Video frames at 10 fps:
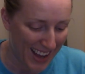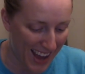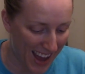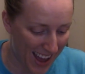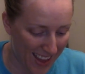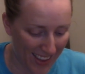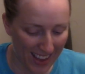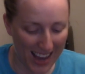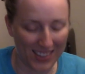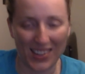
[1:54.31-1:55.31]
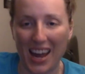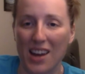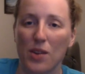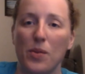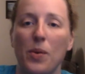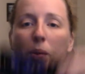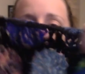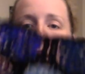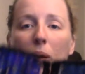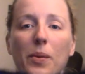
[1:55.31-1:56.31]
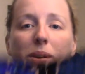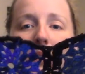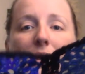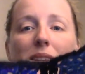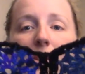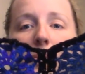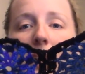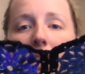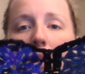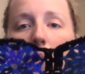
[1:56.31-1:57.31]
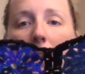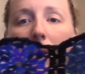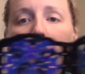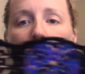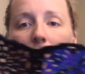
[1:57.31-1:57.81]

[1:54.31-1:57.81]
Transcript: The last added row was this one up here.